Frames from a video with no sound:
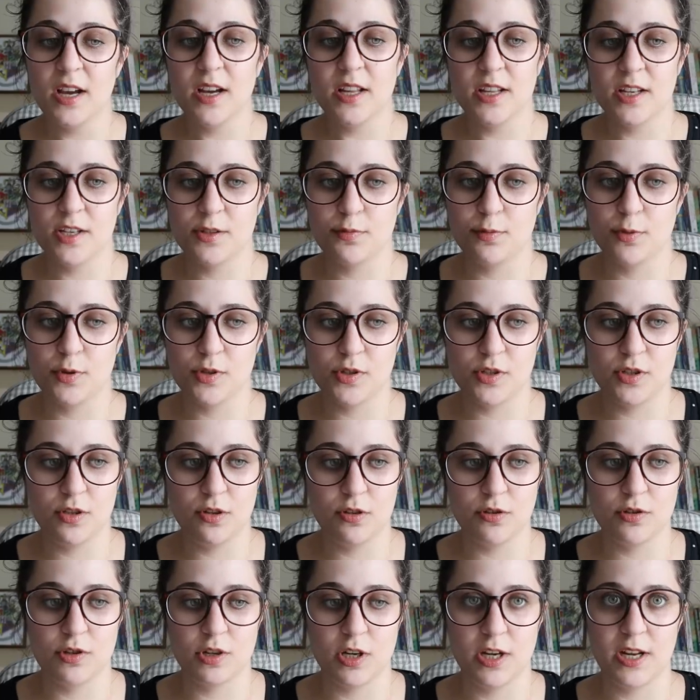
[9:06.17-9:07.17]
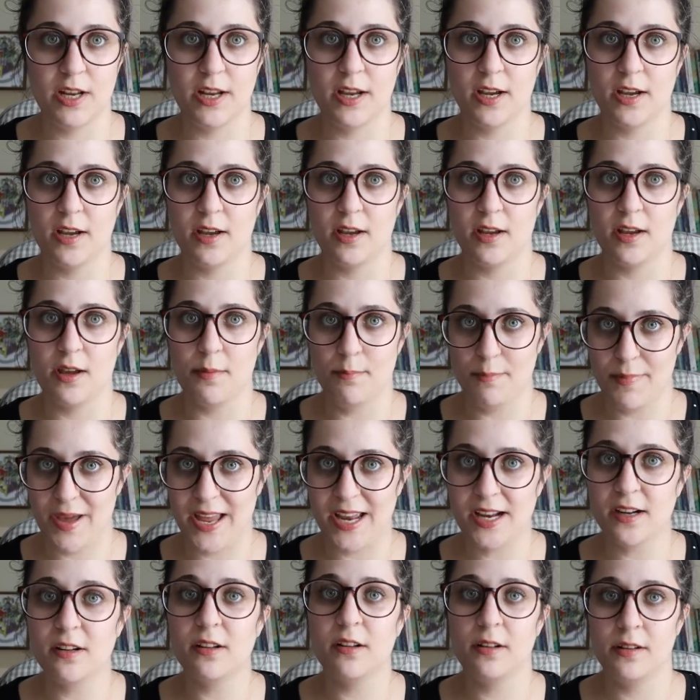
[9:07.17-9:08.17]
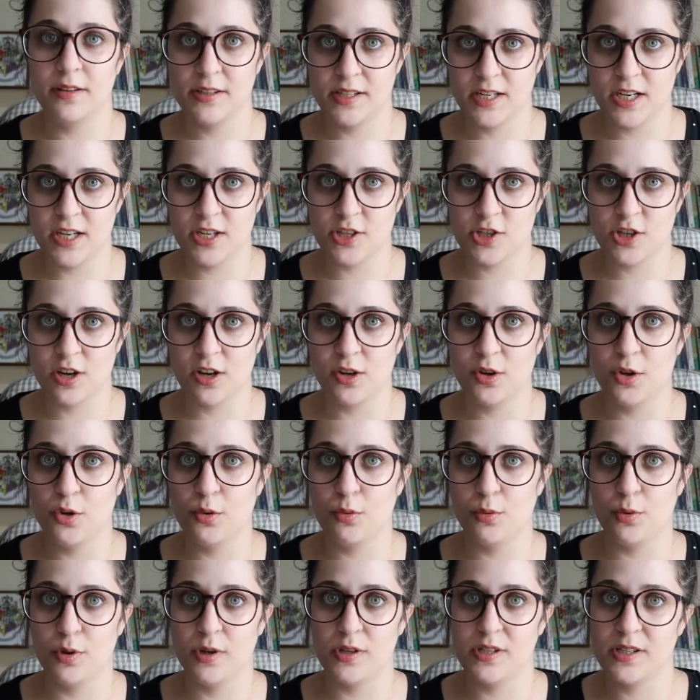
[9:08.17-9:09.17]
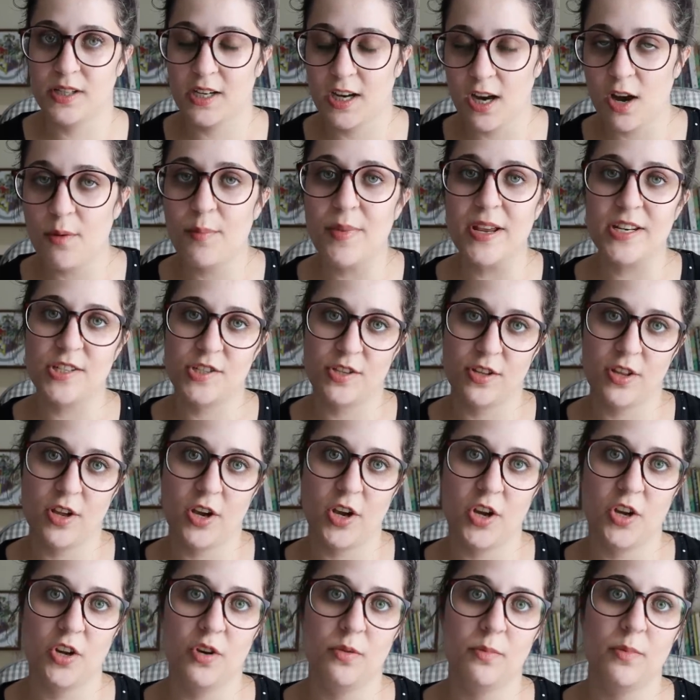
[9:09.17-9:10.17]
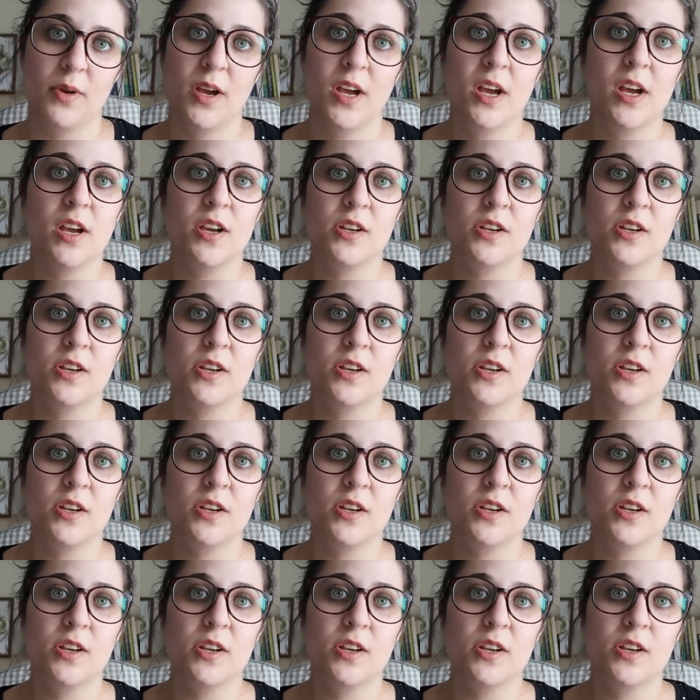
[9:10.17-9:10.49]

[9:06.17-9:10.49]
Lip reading: This was usually a male teacher who would come into the home